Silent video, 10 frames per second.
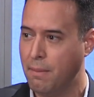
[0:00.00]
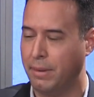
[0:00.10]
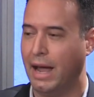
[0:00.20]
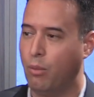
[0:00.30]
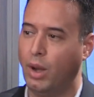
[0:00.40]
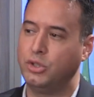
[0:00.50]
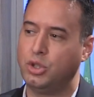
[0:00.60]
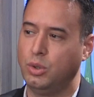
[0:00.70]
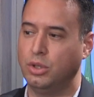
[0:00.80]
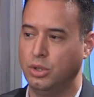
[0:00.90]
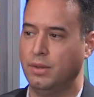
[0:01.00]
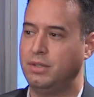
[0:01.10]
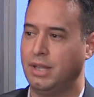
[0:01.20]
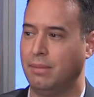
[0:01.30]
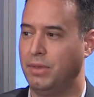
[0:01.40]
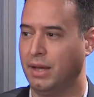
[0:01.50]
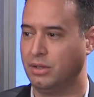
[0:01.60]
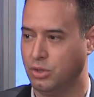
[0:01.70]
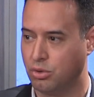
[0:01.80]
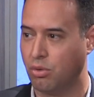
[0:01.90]
but I want you to do the same thing
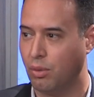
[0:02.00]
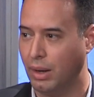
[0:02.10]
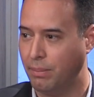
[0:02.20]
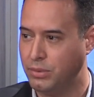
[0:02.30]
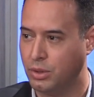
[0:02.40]
as you grow up.